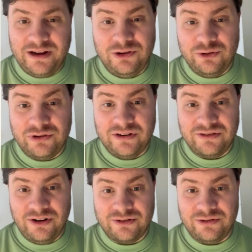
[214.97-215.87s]
Usually
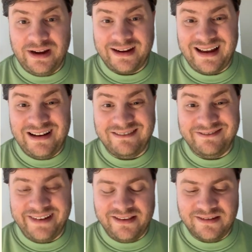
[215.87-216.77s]
starts on like a
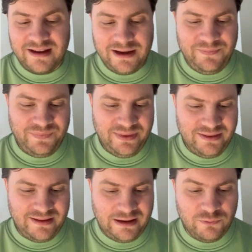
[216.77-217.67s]
Wednesday.
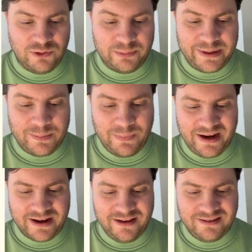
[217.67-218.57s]
That will be my
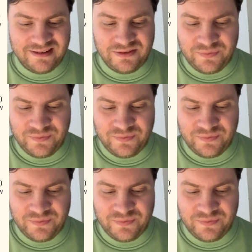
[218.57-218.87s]
guess.